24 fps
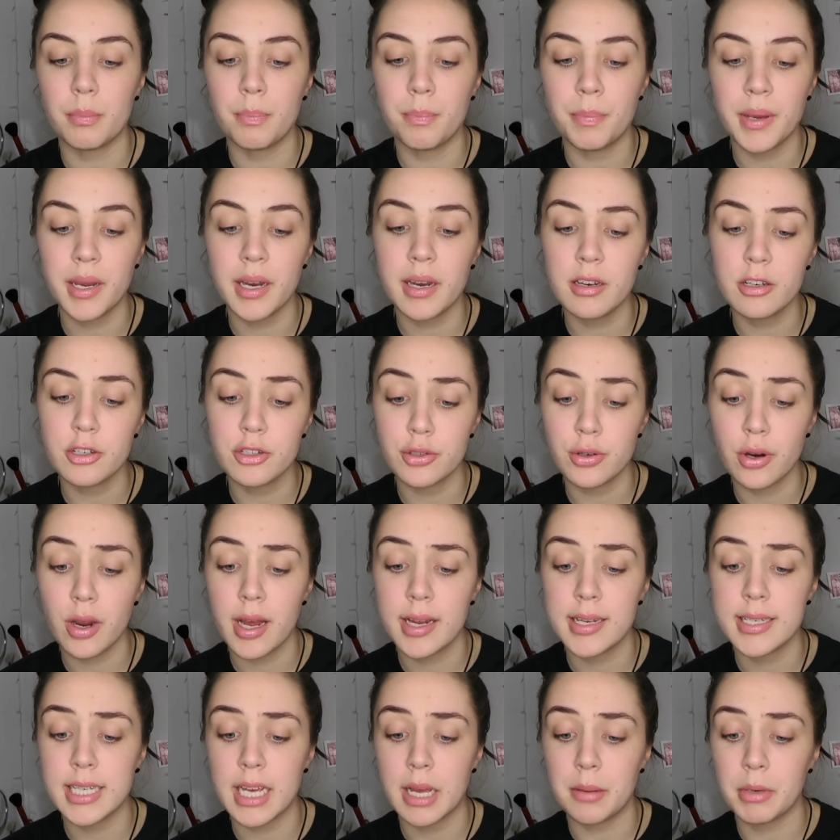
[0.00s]
Big,
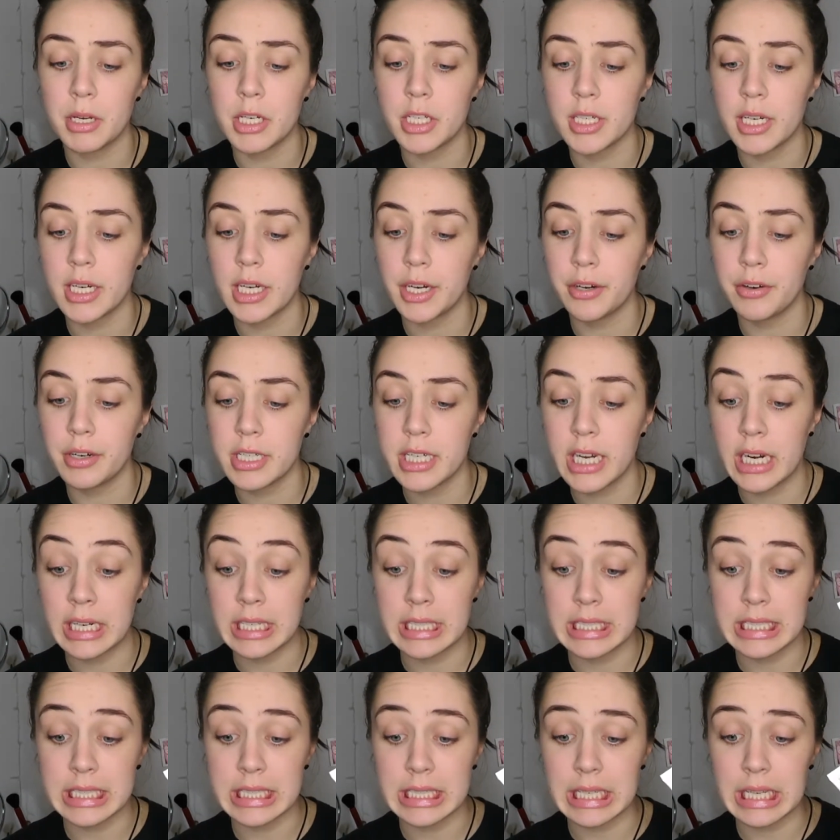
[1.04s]
dry, damaged and
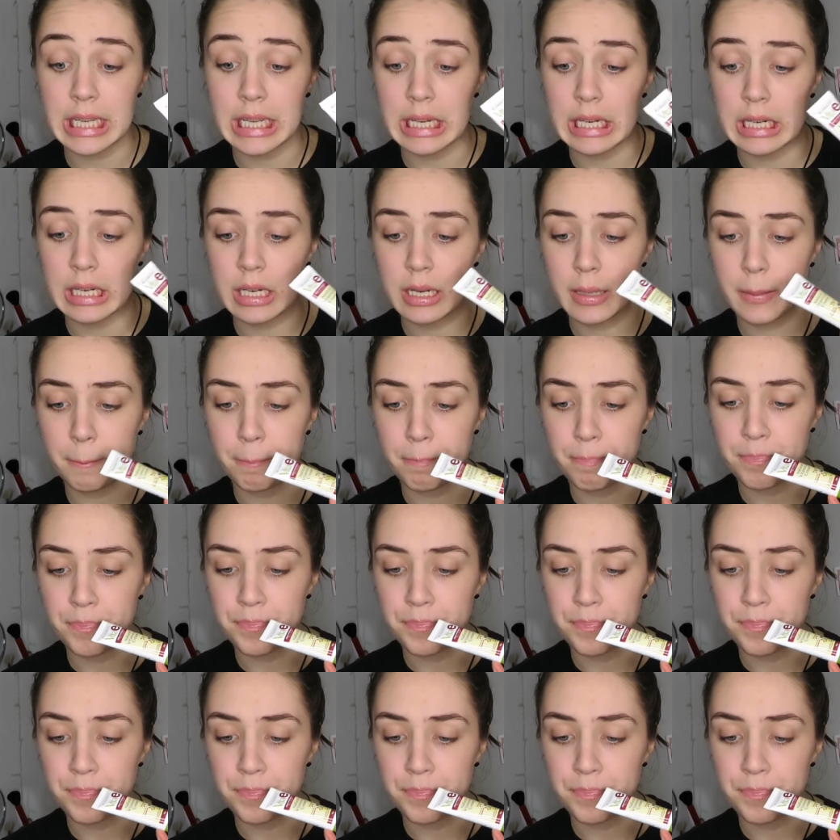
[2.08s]
irritated skin